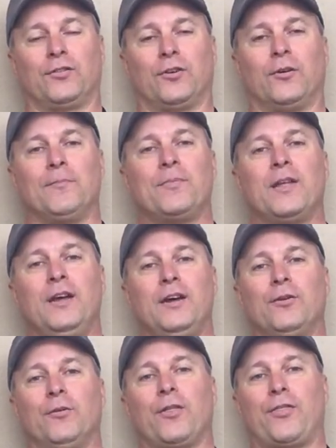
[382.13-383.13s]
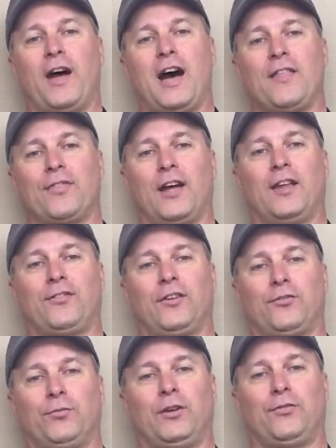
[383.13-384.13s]
So with that, that's
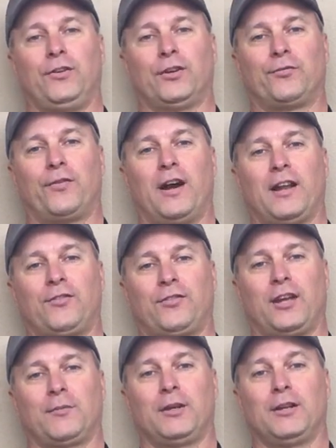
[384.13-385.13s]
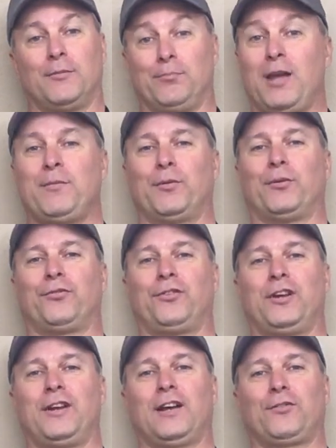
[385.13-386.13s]
this week's Field Friday segment, and maybe we'll
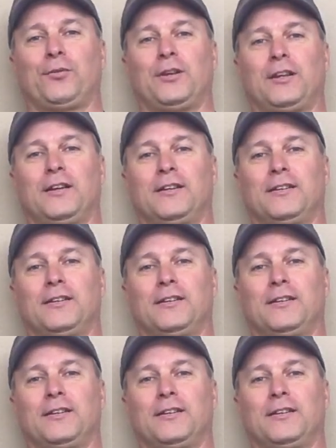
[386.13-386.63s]
see you next week.